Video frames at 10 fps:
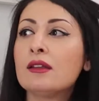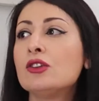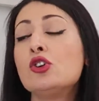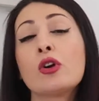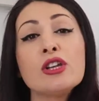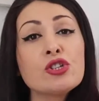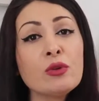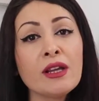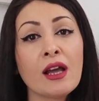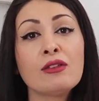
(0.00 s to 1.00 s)
your
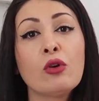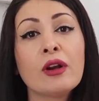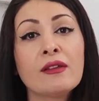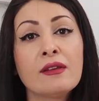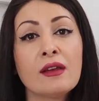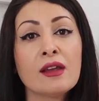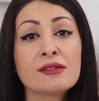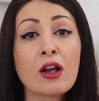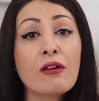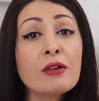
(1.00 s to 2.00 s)
issuing authority
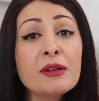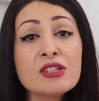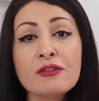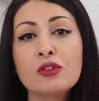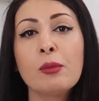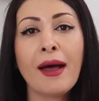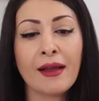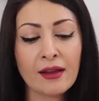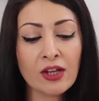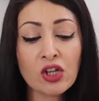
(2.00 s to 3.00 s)
is a government of
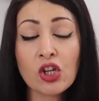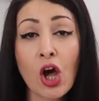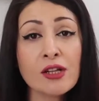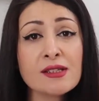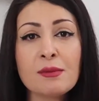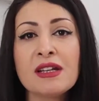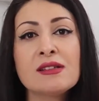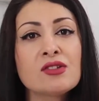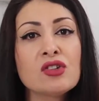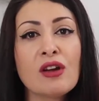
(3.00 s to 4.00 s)
Dubai, not the
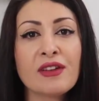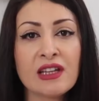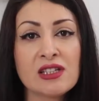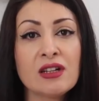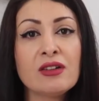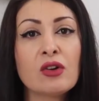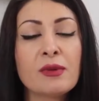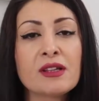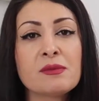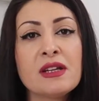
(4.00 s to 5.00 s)
Ministry of Interior,
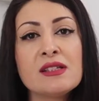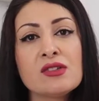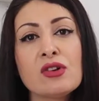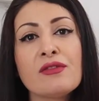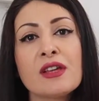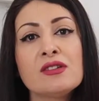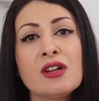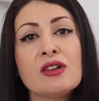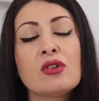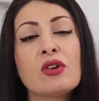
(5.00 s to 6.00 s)
because Ministry of
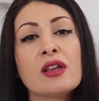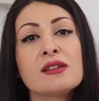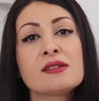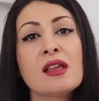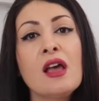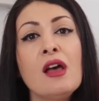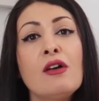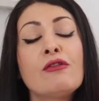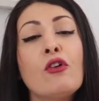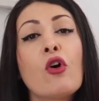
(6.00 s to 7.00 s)
Interior is
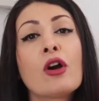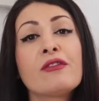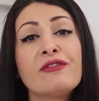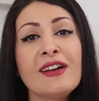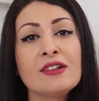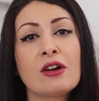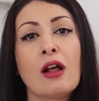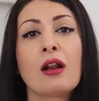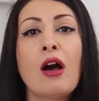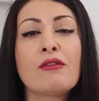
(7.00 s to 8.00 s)
for
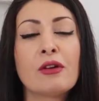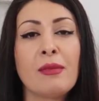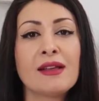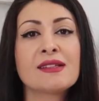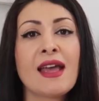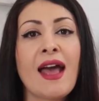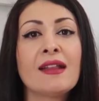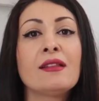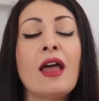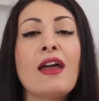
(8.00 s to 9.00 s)
federal government,
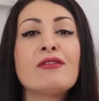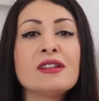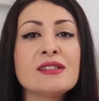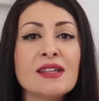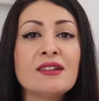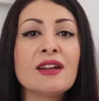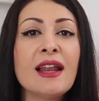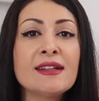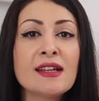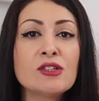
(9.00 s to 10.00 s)
and everything
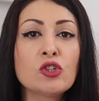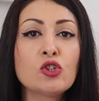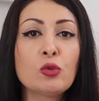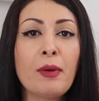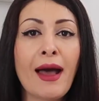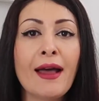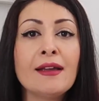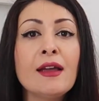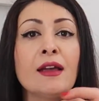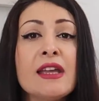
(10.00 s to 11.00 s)
related to
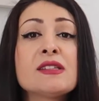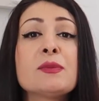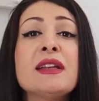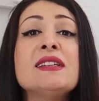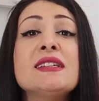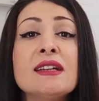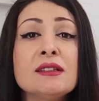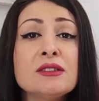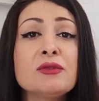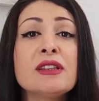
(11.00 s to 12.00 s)
Dubai, it's been
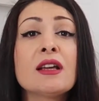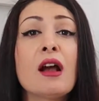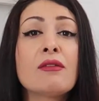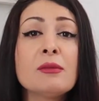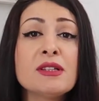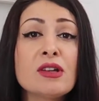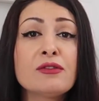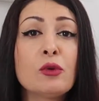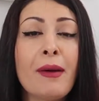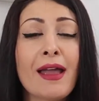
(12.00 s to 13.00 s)
dealt with the government
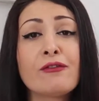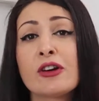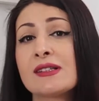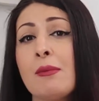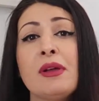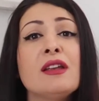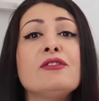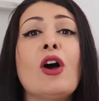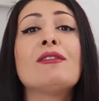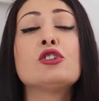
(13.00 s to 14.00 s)
of Dubai. For example,
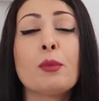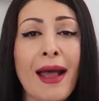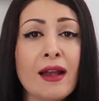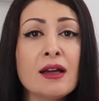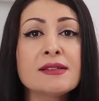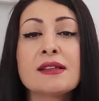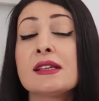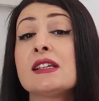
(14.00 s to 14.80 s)
if you have a Dubai license,